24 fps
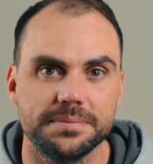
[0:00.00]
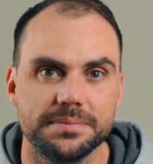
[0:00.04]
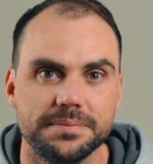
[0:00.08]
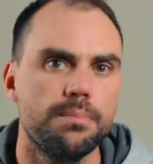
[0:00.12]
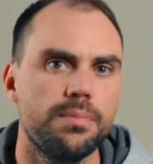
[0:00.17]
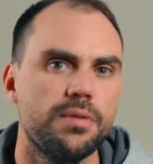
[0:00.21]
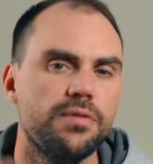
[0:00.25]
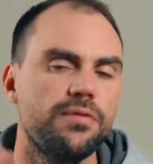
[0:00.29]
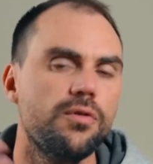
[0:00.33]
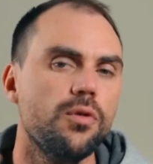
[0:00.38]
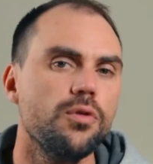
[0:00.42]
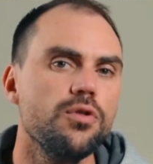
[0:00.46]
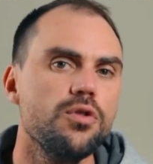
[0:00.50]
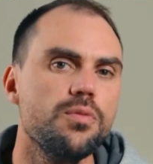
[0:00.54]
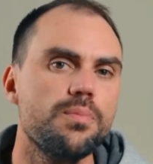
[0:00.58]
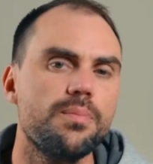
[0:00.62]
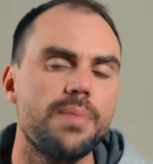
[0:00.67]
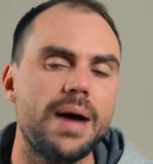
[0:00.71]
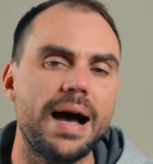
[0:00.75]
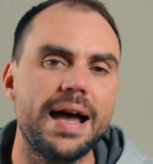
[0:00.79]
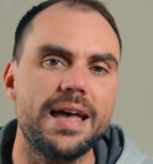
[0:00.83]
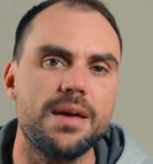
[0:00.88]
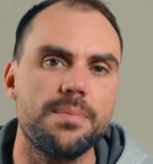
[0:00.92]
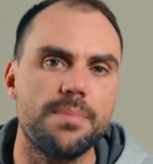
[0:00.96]
Before you
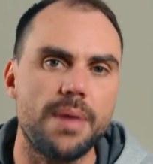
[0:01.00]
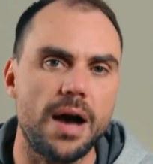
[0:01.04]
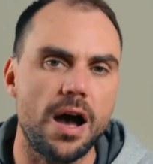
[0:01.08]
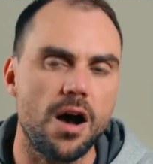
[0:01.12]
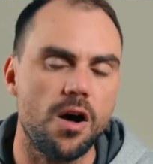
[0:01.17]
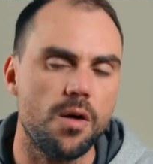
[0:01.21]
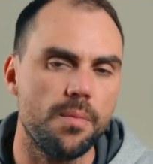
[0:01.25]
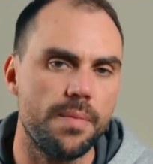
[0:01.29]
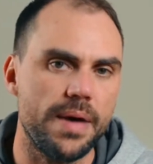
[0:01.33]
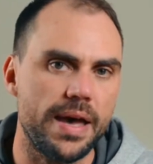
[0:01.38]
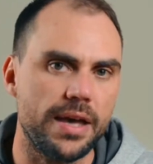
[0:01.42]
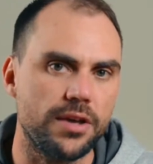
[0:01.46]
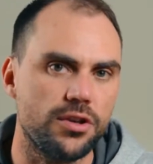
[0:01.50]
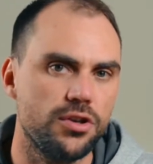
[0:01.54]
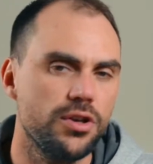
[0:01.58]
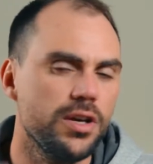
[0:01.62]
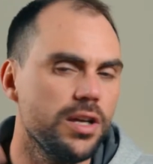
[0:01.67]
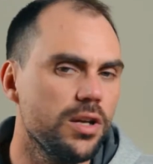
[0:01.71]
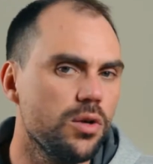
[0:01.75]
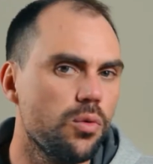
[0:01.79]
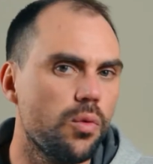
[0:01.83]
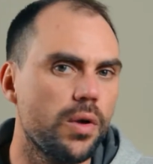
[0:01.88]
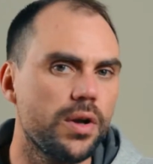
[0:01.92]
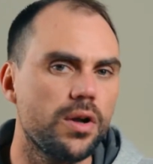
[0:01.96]
buy a power bank, you're
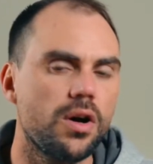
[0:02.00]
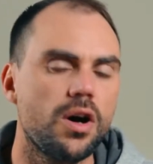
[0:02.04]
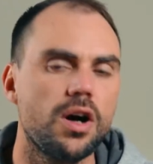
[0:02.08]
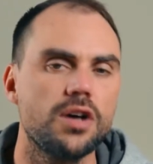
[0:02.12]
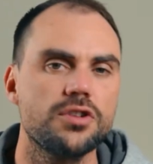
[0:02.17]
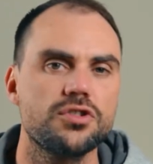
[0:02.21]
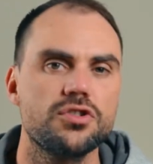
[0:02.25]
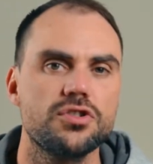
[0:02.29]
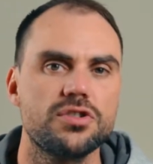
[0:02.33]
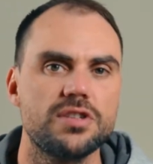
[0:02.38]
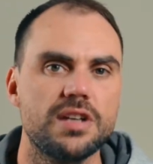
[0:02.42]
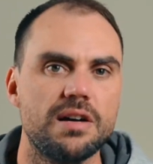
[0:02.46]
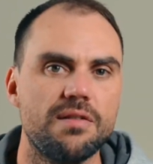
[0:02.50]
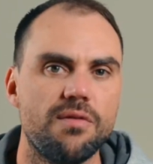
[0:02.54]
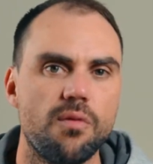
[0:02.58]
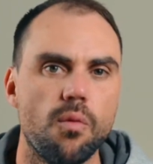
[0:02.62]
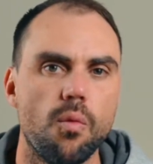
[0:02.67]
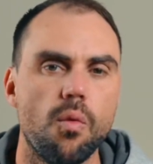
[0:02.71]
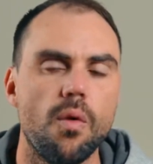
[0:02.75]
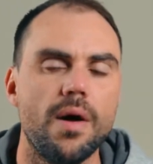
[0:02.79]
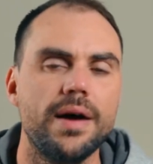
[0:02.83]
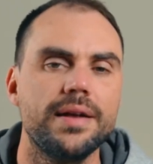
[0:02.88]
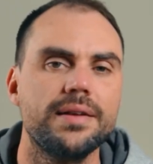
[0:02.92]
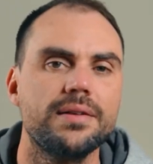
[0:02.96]
going to want to ask yourself
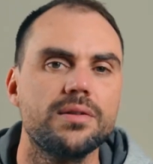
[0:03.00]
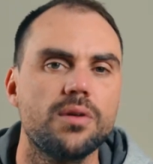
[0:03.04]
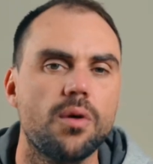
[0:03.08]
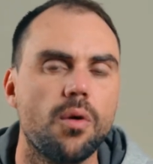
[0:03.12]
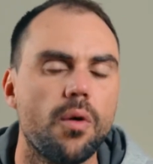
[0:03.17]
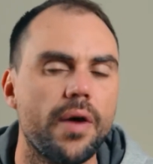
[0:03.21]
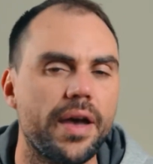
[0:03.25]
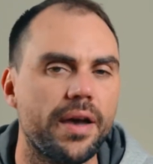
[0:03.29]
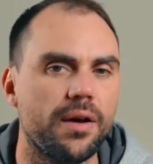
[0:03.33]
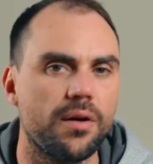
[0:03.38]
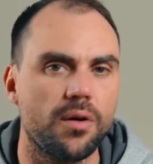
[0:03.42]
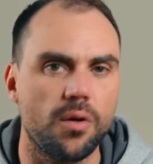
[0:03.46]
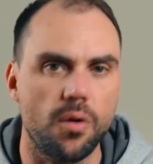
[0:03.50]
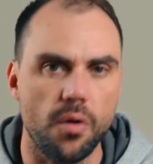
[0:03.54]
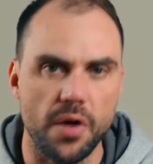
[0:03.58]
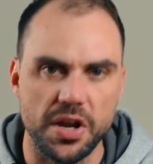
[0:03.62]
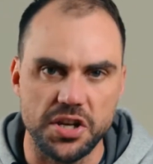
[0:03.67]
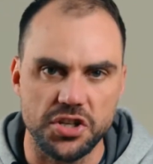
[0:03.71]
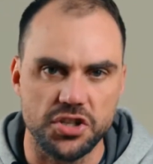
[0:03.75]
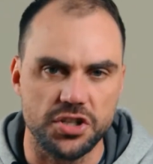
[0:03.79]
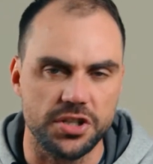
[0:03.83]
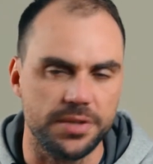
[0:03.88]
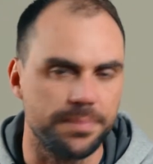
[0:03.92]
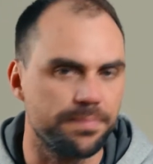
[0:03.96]
one quick
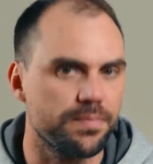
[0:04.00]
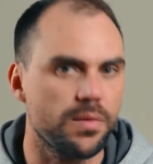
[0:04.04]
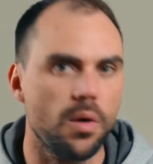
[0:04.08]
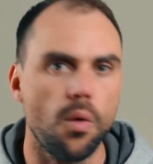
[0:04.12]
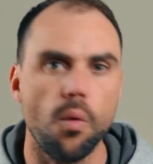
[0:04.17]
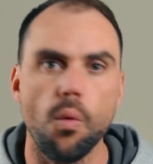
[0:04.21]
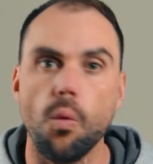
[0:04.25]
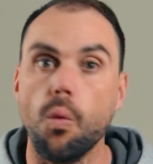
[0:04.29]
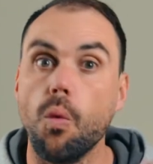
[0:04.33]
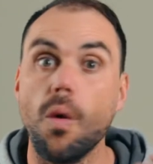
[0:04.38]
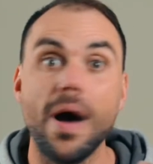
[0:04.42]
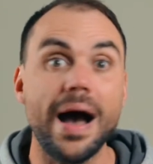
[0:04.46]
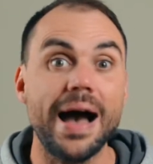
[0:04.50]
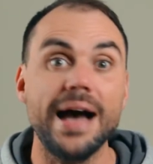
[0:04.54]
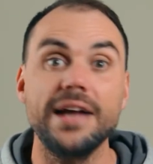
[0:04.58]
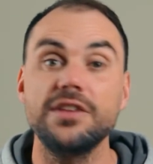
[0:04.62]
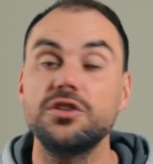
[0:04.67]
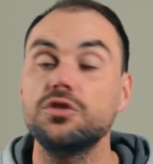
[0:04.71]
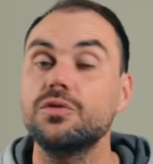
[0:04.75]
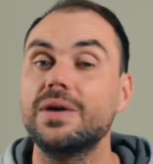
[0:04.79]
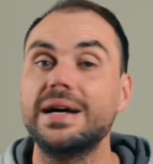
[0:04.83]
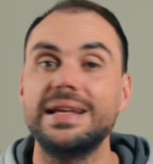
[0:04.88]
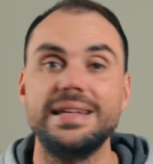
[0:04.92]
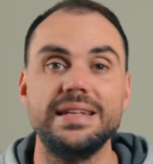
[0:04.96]
question. Why
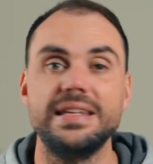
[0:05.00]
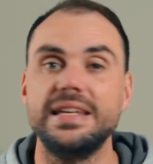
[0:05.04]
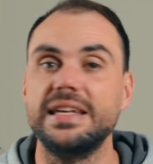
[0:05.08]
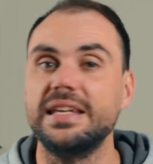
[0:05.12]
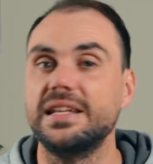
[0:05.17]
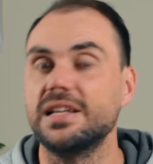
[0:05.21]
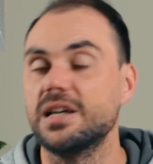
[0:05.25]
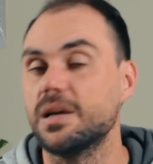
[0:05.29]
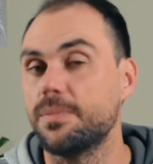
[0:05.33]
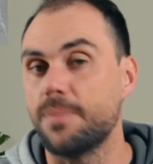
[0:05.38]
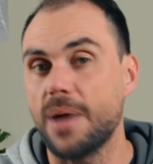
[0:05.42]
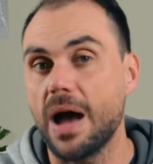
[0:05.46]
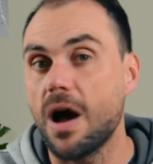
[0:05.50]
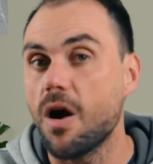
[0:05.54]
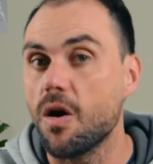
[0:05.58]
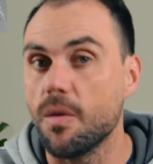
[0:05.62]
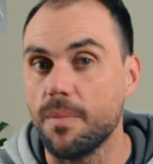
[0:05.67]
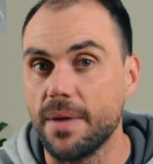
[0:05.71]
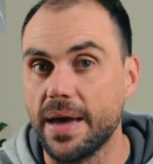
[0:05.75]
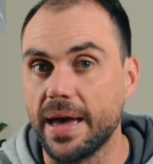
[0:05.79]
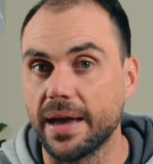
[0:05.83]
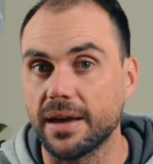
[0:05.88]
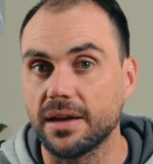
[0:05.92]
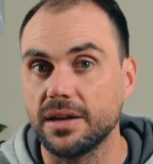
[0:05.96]
do I need a power
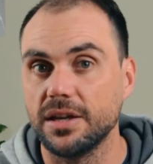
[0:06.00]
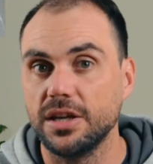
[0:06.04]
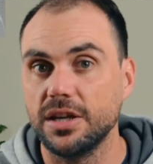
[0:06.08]
bank?